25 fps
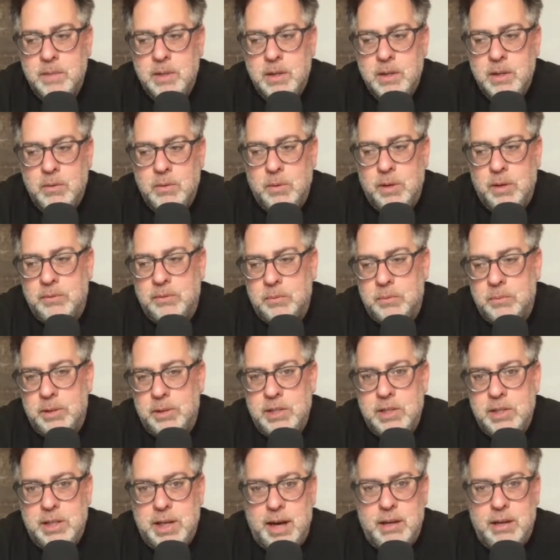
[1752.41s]
One of them
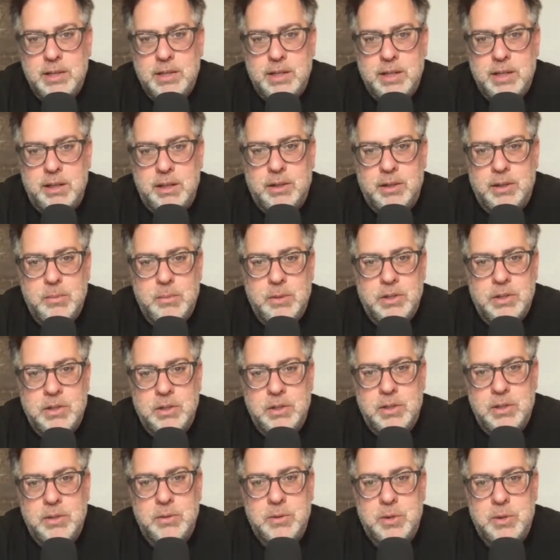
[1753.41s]
reached out and said, heard what you're
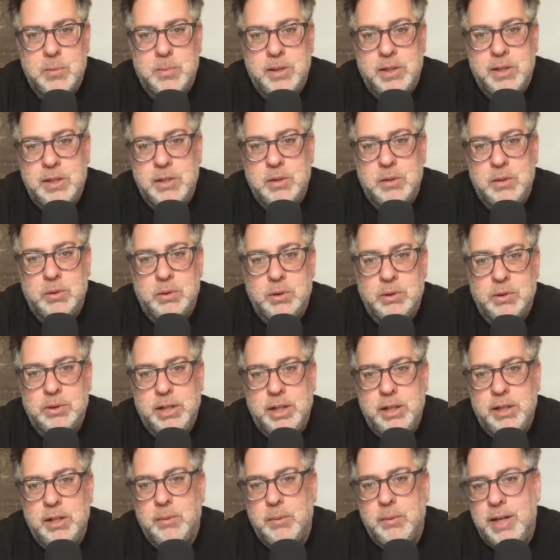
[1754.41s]
doing is pretty cool. You
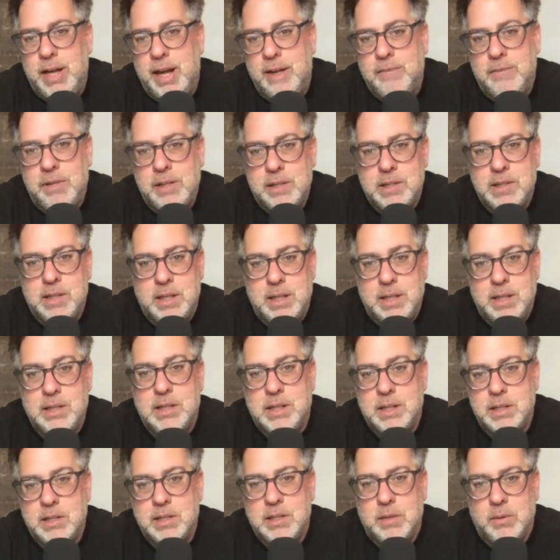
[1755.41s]
know, we have this
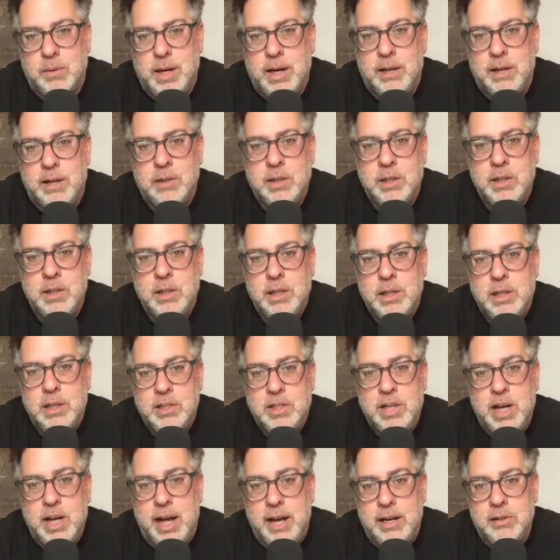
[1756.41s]
thesis around
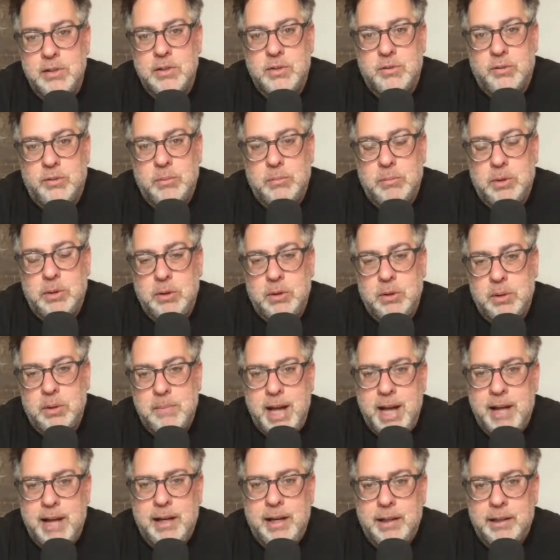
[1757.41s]
channels for
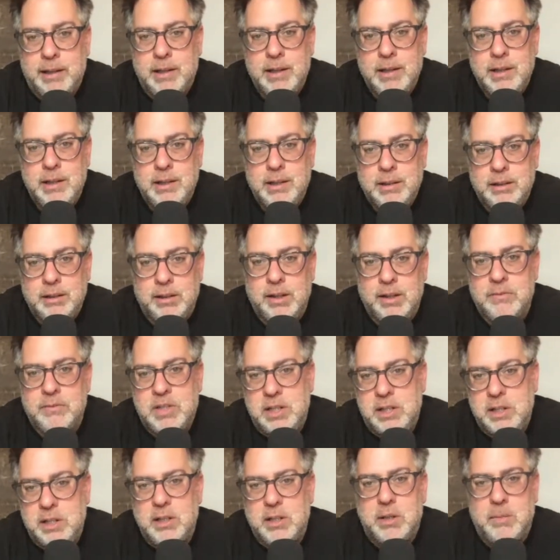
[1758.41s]
programmatic. Love to
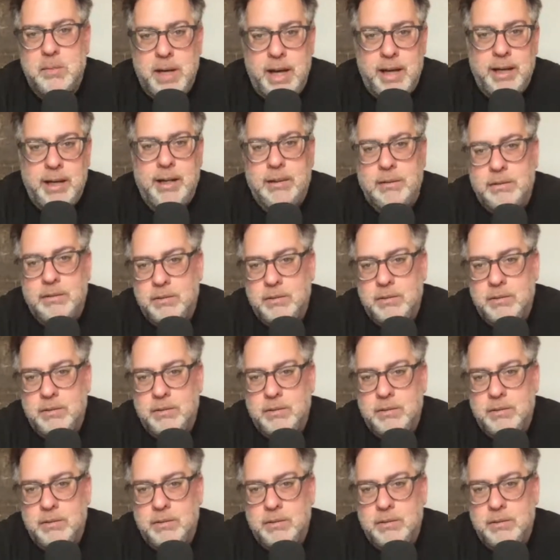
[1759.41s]
hear about it.